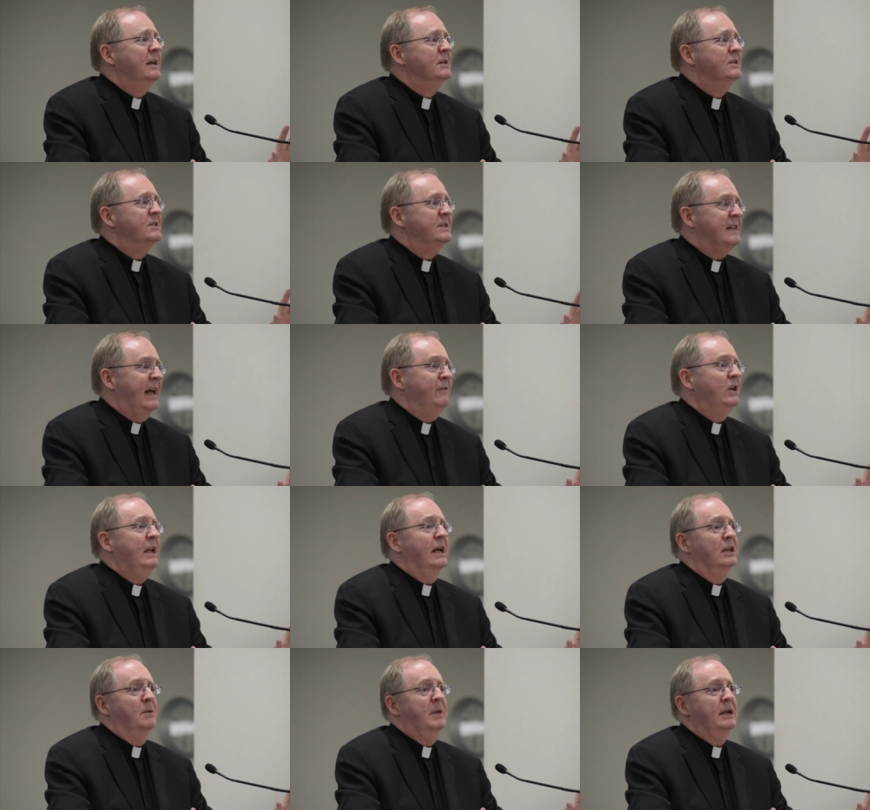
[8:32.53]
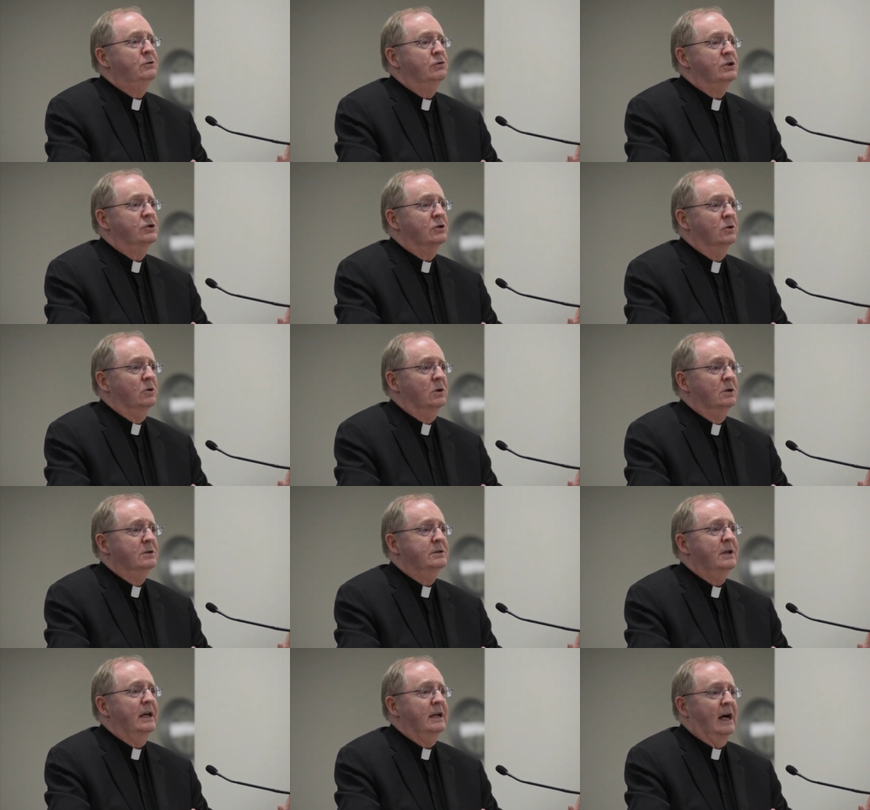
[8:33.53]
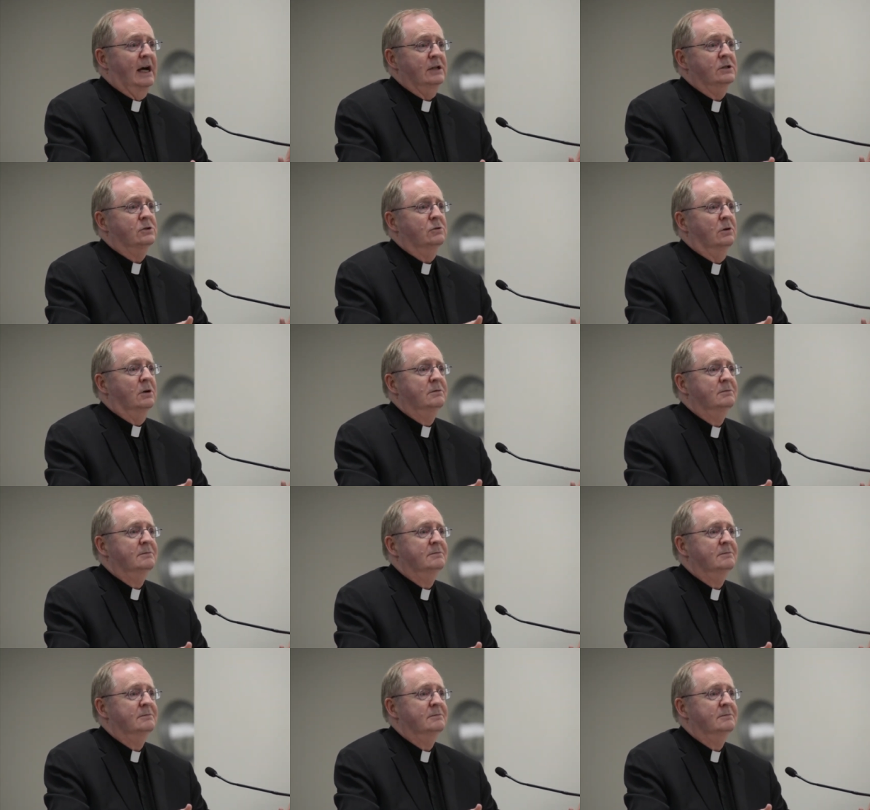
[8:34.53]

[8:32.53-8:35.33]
7 elementary schools, and a high school.